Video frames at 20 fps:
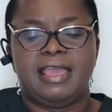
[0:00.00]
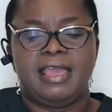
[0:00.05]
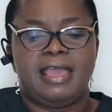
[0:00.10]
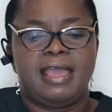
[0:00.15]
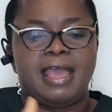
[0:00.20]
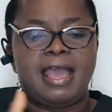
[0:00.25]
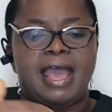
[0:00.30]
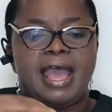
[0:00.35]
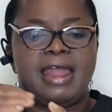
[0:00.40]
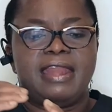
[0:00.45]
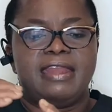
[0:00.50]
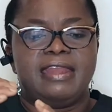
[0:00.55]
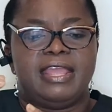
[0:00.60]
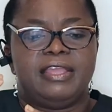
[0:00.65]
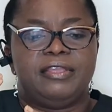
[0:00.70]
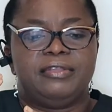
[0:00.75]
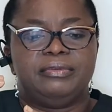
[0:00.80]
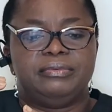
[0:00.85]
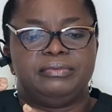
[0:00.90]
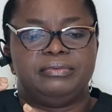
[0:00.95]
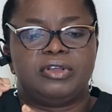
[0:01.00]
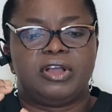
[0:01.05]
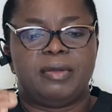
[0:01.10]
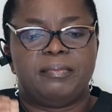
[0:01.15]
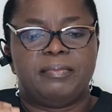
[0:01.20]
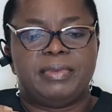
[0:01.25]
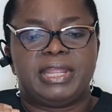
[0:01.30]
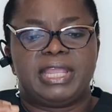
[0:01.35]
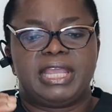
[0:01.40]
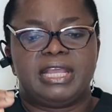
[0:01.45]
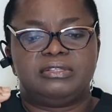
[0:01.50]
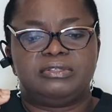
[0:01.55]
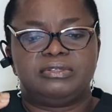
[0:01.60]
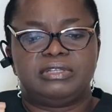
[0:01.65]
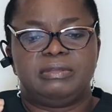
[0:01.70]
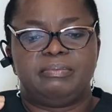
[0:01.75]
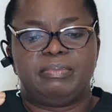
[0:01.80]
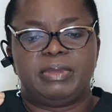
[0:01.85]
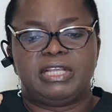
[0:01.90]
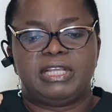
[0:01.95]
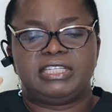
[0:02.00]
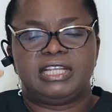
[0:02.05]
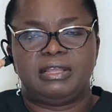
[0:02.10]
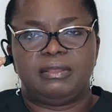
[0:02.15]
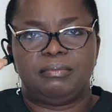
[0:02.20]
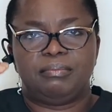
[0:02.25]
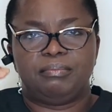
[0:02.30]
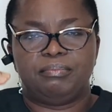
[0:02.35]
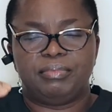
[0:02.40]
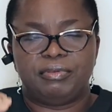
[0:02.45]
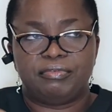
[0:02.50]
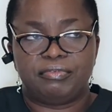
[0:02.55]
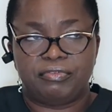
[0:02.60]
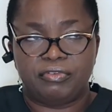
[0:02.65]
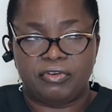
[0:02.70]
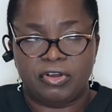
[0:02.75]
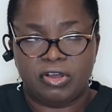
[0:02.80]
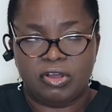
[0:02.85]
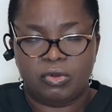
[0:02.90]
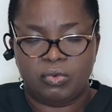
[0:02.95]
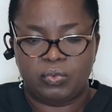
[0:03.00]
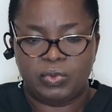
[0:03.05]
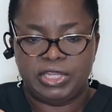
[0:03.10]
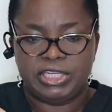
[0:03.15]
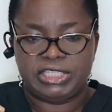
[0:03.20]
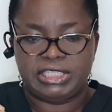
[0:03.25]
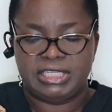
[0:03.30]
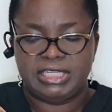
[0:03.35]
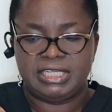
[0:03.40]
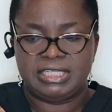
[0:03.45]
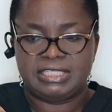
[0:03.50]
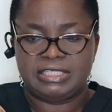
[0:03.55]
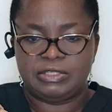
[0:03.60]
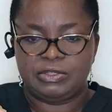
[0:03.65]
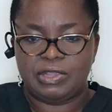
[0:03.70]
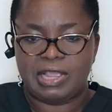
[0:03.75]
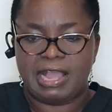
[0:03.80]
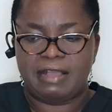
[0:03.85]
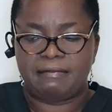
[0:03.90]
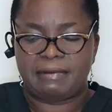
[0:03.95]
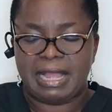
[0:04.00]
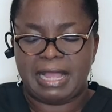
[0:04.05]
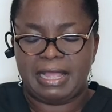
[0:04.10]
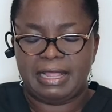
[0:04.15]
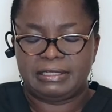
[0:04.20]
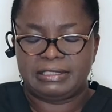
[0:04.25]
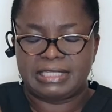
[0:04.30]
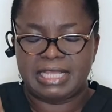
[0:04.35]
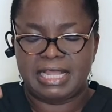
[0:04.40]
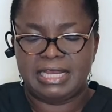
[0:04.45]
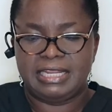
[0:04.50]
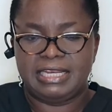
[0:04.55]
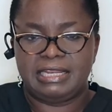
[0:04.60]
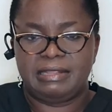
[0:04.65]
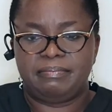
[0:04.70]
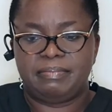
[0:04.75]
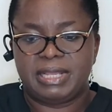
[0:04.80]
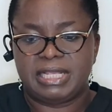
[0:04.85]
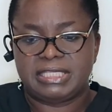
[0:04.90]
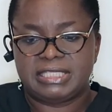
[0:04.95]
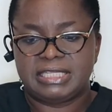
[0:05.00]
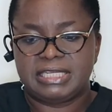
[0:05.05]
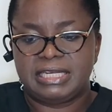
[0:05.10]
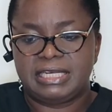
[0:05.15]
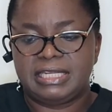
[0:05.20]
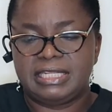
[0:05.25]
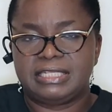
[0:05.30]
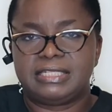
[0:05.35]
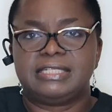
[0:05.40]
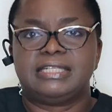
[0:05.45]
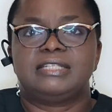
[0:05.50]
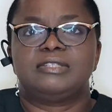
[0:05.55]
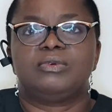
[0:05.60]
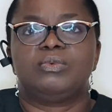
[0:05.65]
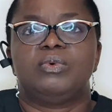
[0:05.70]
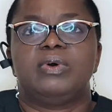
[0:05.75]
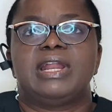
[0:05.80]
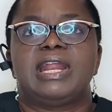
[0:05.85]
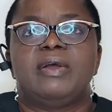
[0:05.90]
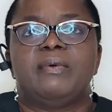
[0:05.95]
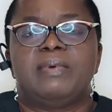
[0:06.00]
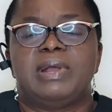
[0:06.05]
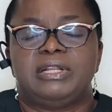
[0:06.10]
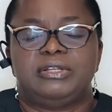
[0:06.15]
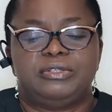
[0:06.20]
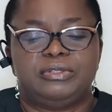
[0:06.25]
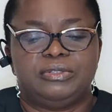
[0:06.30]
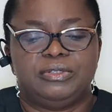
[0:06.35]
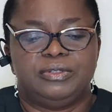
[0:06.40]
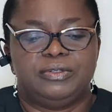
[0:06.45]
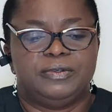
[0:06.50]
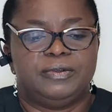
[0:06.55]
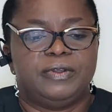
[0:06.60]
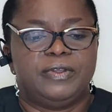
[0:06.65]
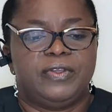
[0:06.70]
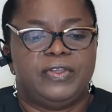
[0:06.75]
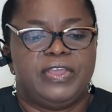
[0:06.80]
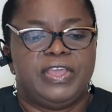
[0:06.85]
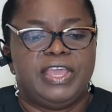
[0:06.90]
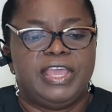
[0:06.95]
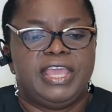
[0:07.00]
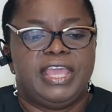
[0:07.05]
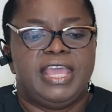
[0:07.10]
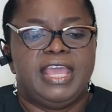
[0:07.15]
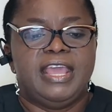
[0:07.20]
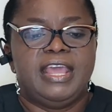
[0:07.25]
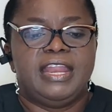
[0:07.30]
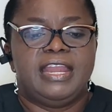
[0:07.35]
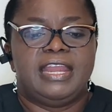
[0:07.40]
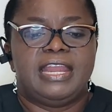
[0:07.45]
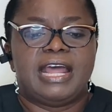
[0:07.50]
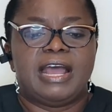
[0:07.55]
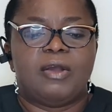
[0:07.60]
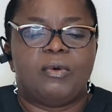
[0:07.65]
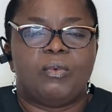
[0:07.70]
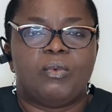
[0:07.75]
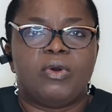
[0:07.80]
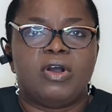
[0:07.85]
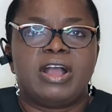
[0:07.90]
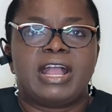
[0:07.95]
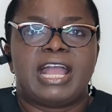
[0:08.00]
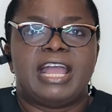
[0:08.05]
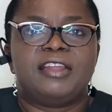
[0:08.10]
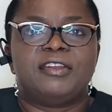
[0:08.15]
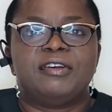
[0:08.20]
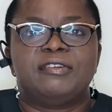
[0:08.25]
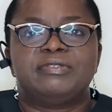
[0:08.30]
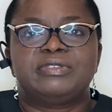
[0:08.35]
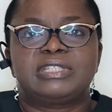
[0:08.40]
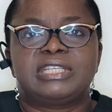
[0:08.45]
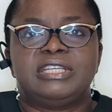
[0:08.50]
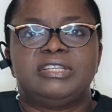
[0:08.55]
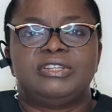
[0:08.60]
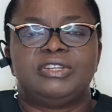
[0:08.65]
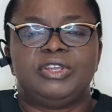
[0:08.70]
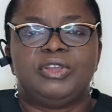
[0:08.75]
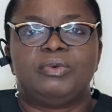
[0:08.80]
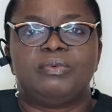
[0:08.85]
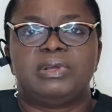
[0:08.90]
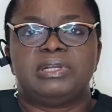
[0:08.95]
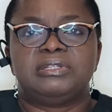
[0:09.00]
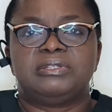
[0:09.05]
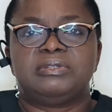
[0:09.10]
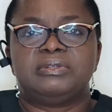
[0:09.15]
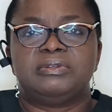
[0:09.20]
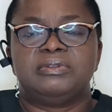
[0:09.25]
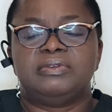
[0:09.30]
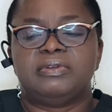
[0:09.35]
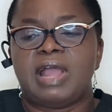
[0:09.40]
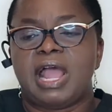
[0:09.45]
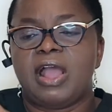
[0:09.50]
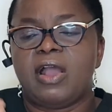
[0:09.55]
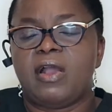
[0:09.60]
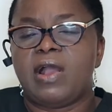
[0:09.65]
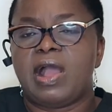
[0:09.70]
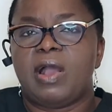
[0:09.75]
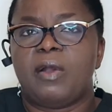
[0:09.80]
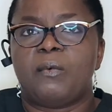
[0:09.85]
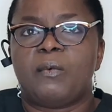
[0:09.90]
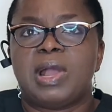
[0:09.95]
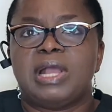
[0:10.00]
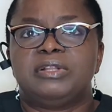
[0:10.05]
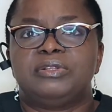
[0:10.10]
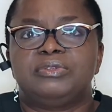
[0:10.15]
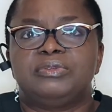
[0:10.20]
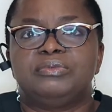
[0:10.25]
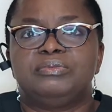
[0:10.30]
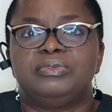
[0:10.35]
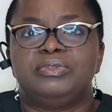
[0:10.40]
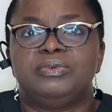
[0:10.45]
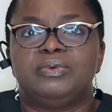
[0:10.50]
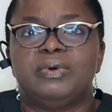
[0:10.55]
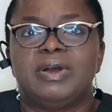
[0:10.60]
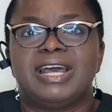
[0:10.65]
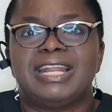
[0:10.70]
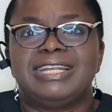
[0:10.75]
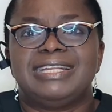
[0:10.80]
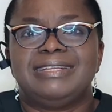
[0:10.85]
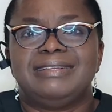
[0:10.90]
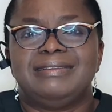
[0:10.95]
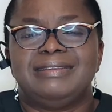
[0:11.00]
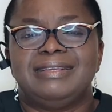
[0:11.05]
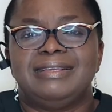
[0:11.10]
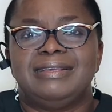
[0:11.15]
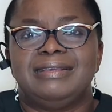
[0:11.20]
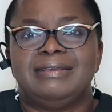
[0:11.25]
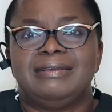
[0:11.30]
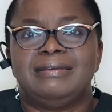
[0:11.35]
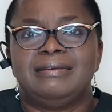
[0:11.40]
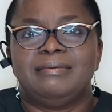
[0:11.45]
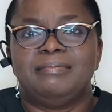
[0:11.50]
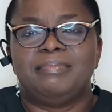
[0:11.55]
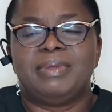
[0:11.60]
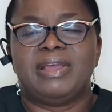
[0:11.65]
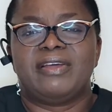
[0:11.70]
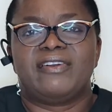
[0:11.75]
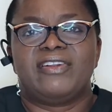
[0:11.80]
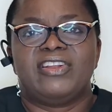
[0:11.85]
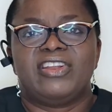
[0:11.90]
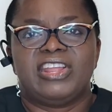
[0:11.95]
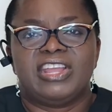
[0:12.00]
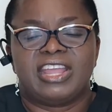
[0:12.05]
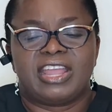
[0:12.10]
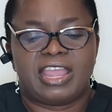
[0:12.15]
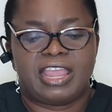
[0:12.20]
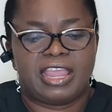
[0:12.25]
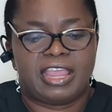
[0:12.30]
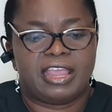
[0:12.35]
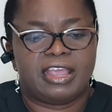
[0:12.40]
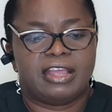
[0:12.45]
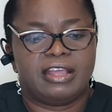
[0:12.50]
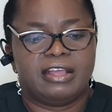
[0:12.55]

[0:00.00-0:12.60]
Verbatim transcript: And then communicate to the patient before, which is you are uh, telling the person this is what I want to do. Now, what kind of skill do you want to do? Oh, I want to do what? Perineal care.